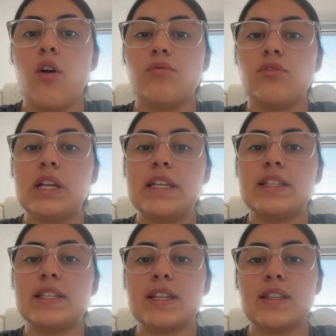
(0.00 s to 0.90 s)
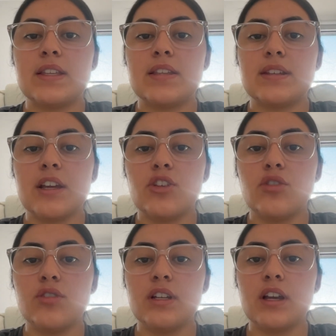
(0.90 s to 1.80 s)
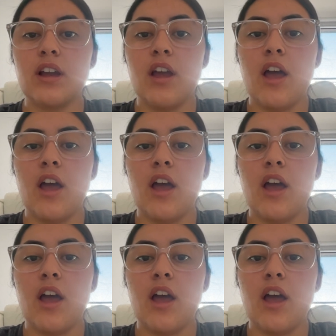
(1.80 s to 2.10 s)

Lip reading: For instance, using